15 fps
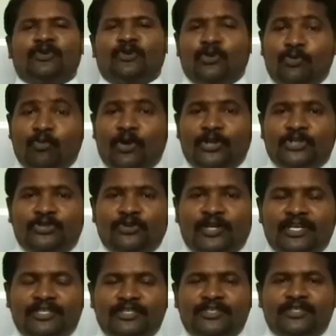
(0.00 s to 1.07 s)
Good morning,
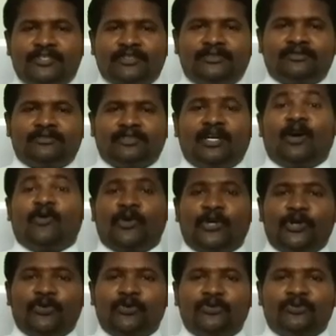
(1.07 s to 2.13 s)
students. How are
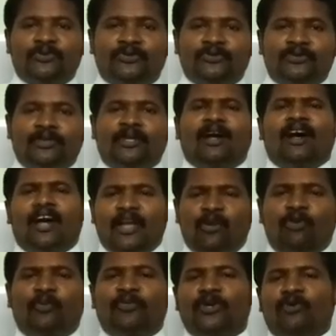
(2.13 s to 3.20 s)
you? I
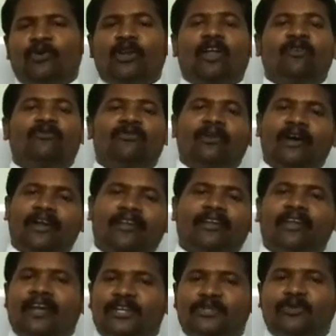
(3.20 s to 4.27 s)
hope you are all fine
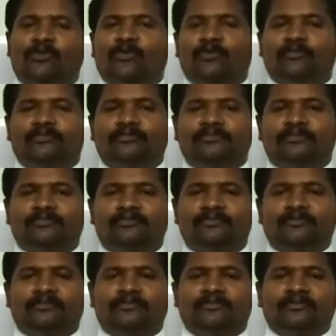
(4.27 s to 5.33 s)
at home.
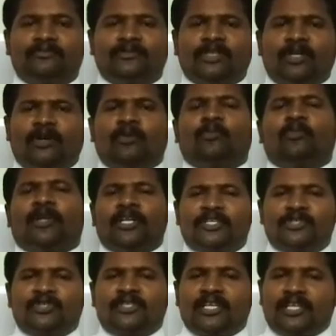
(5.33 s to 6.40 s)

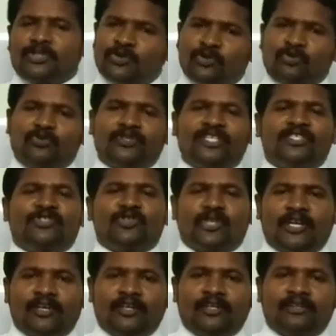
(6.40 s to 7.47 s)
Please stay tuned to this
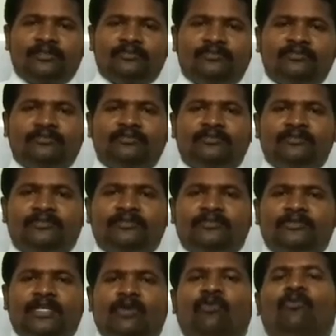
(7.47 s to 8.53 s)
channel.
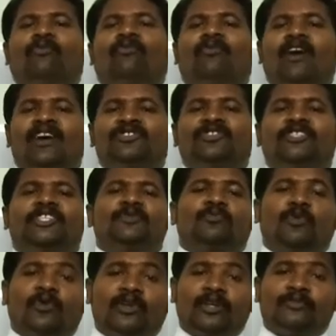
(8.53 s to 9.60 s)
Watch this
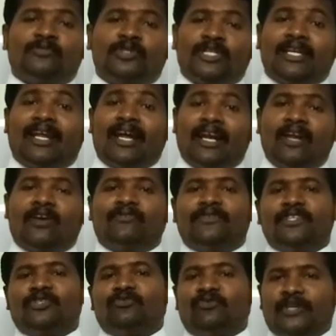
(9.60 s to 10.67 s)
program till end of
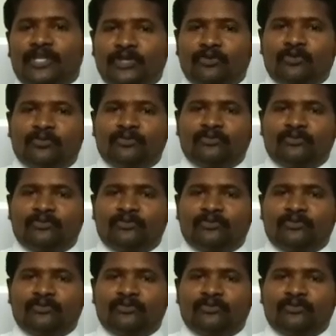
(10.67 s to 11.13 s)
this video.